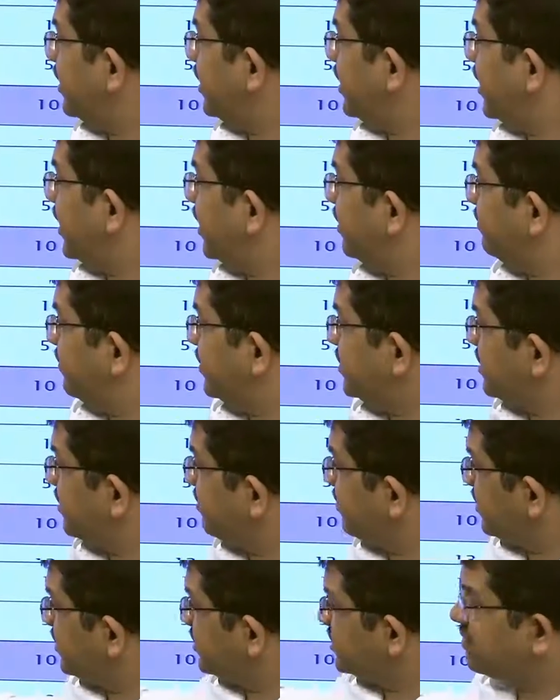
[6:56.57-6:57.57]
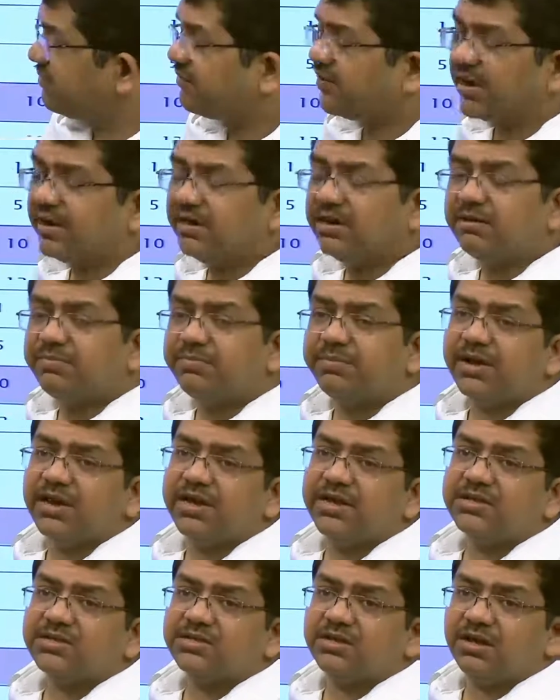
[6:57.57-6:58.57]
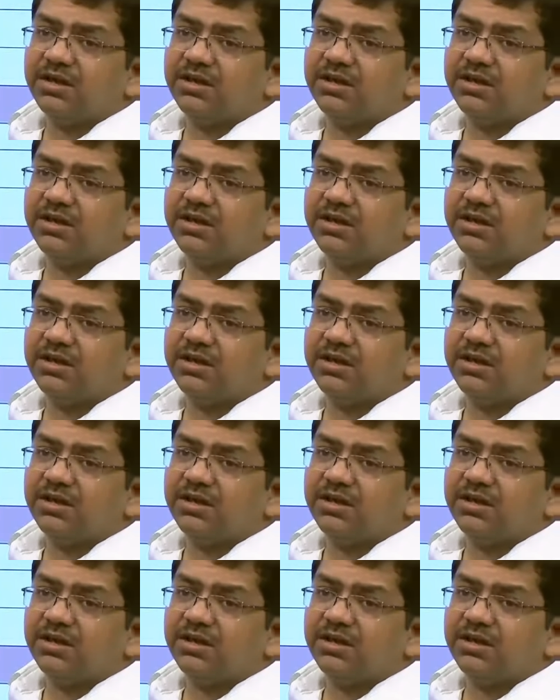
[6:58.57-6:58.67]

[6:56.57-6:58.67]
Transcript: and whichever is the final price